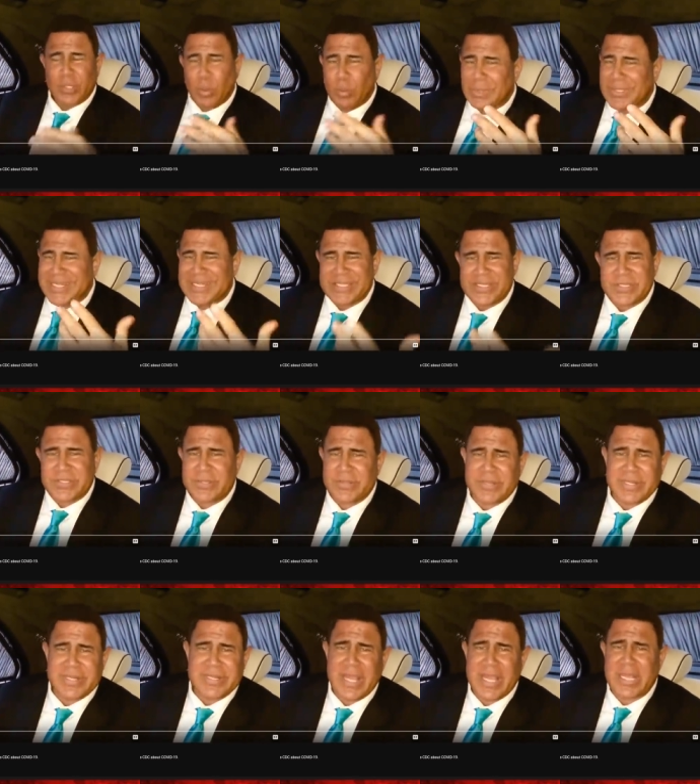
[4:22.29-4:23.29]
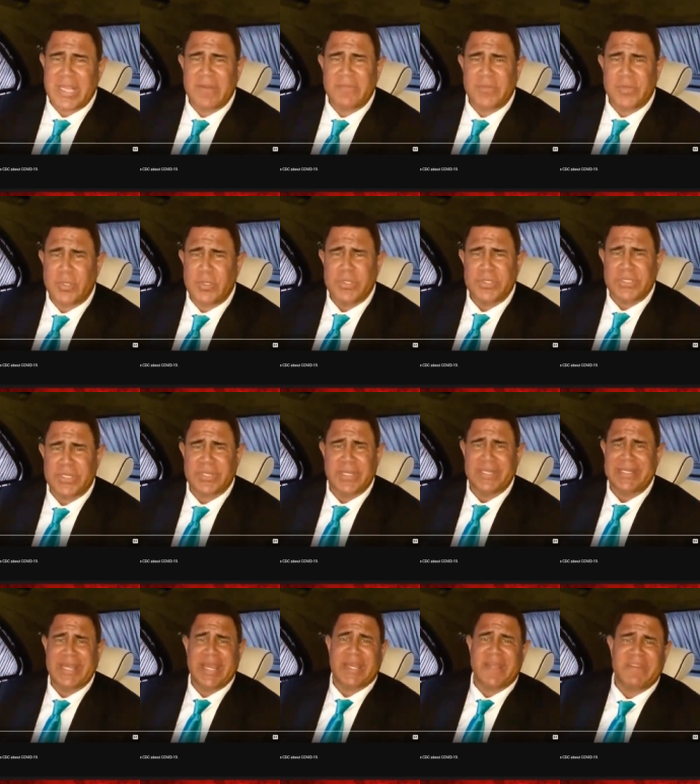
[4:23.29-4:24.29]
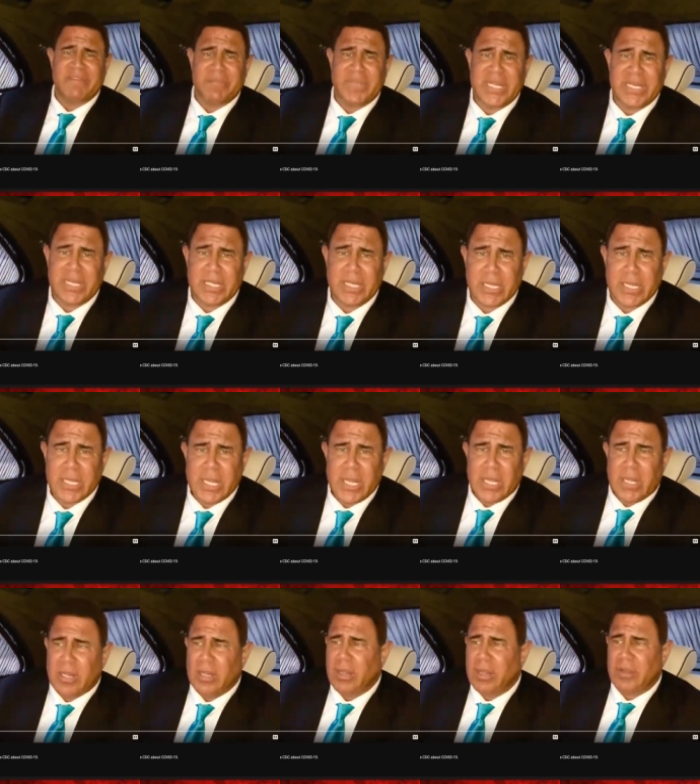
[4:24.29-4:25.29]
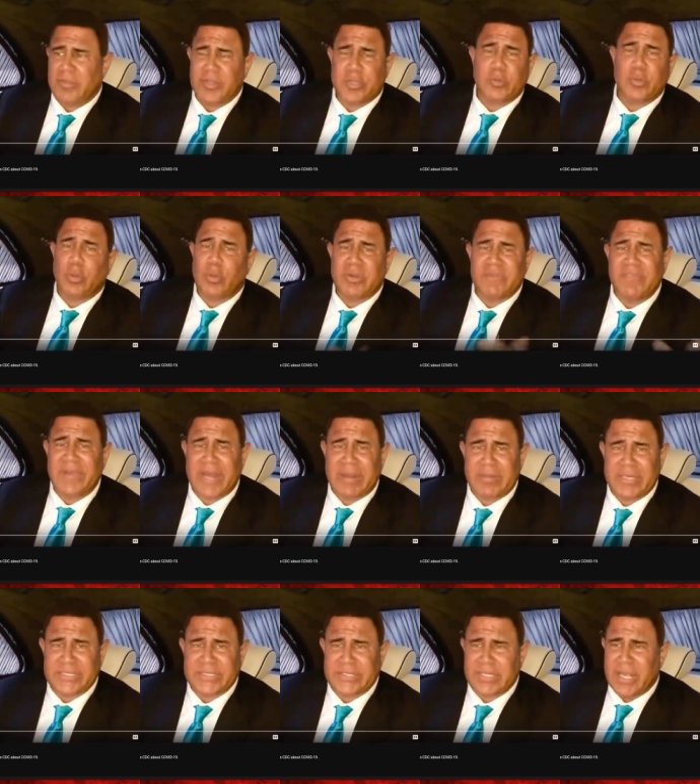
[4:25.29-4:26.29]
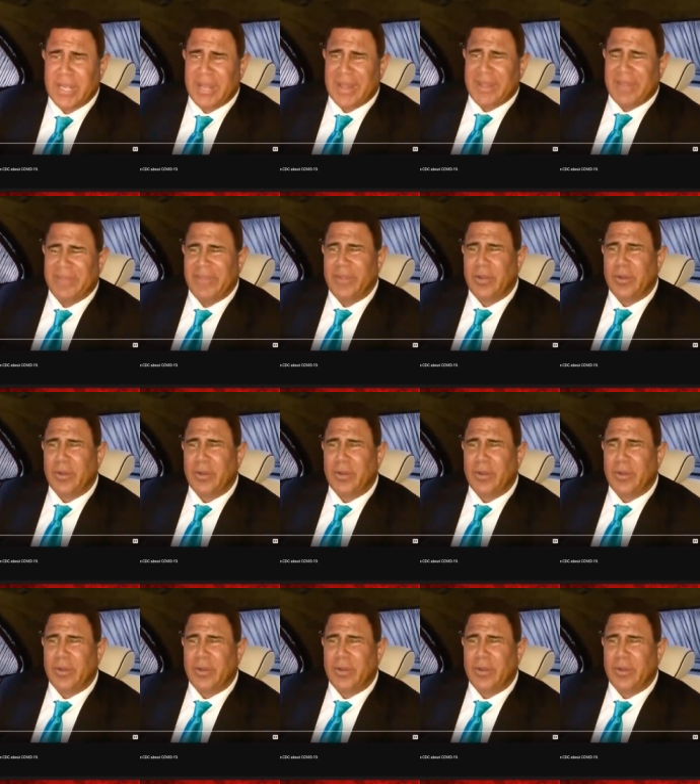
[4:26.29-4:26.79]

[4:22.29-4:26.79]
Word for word: Don't listen to the negative news and the negative media, uh, the coronavirus.